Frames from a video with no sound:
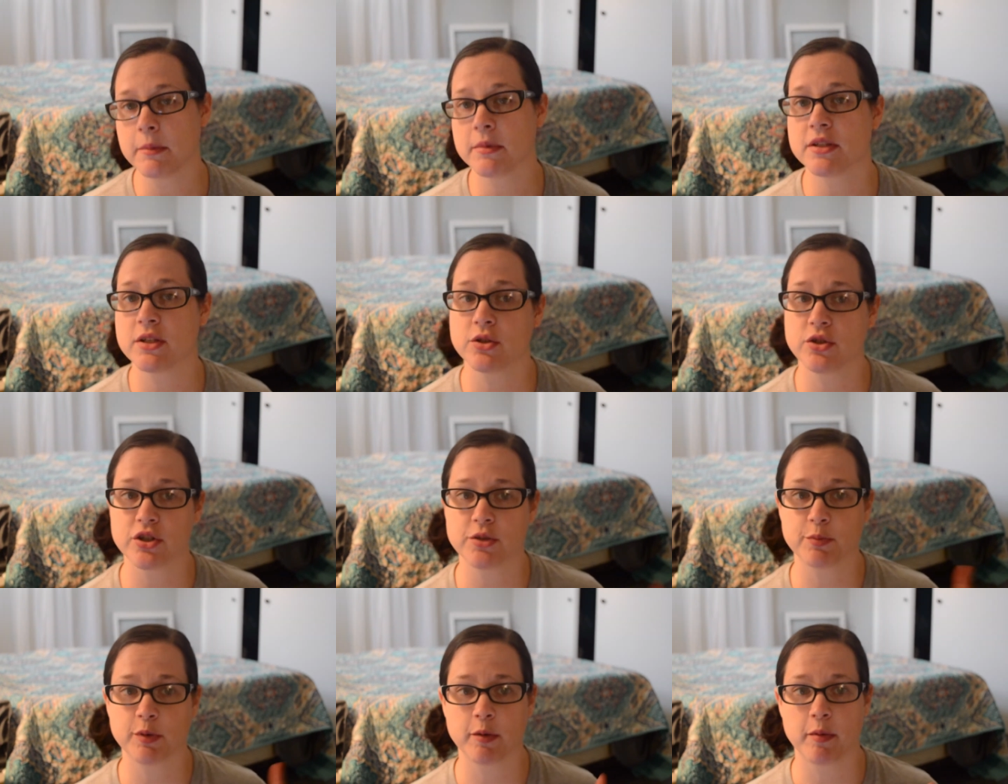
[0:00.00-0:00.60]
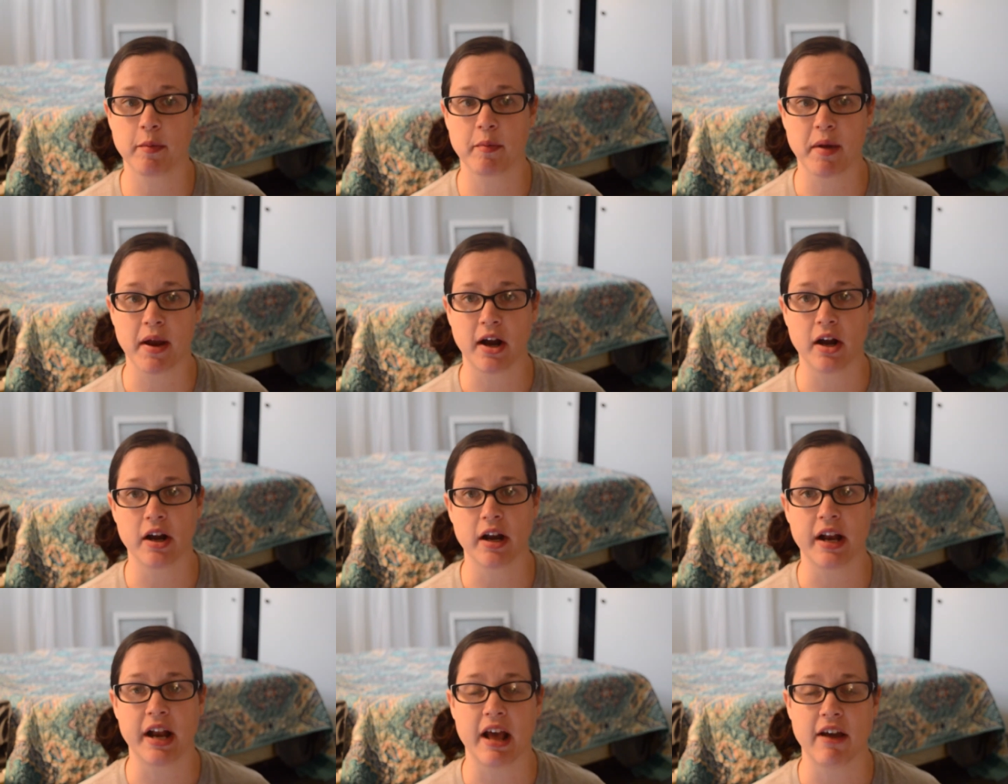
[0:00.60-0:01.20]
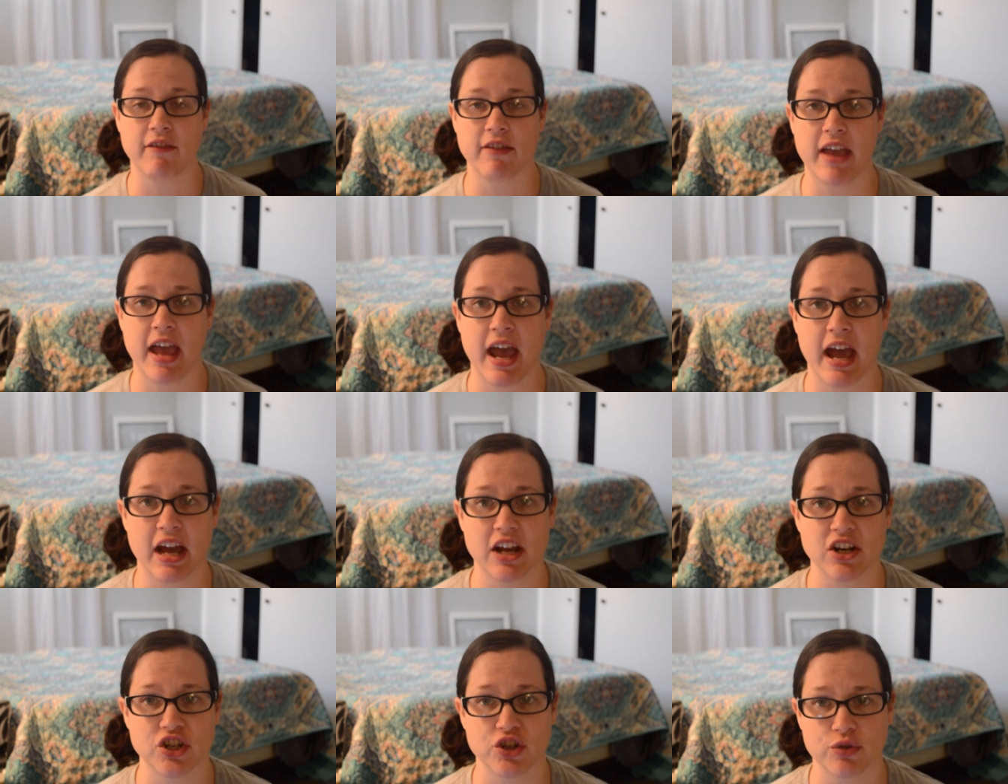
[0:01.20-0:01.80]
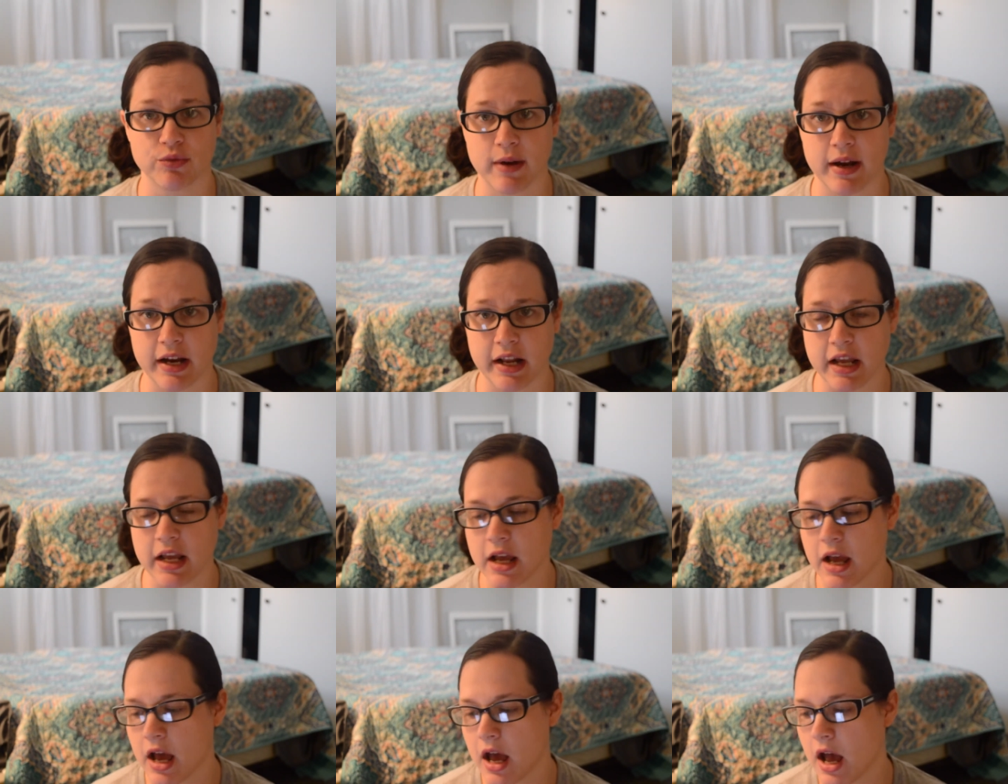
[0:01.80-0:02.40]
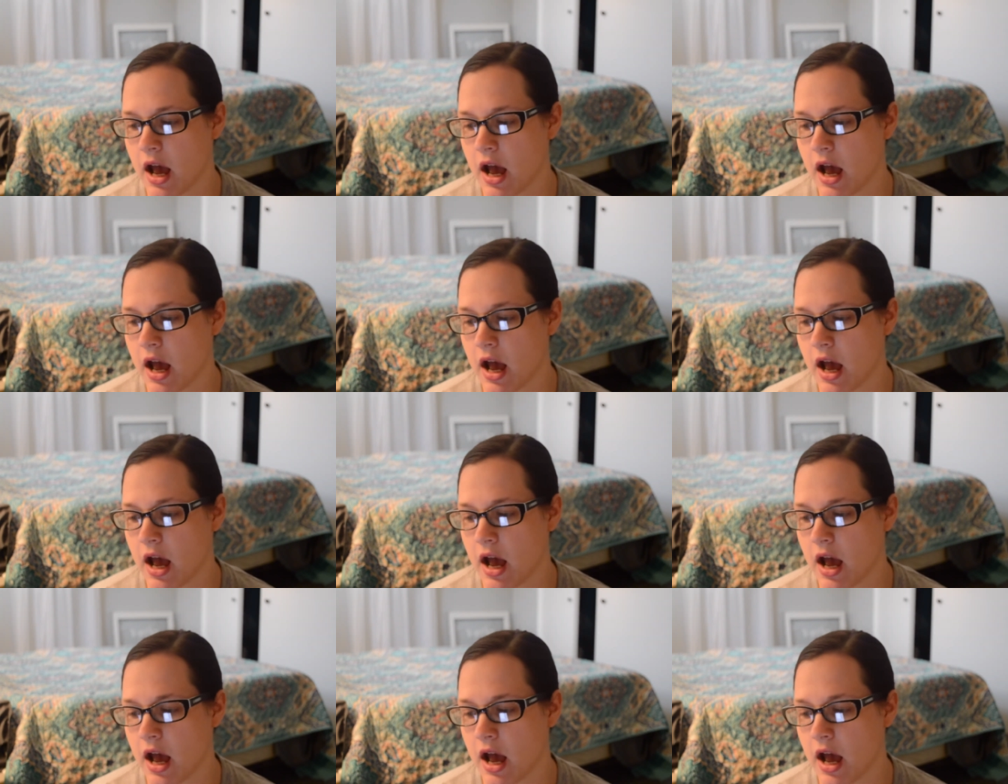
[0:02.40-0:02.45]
So just be prepared and have cash ready.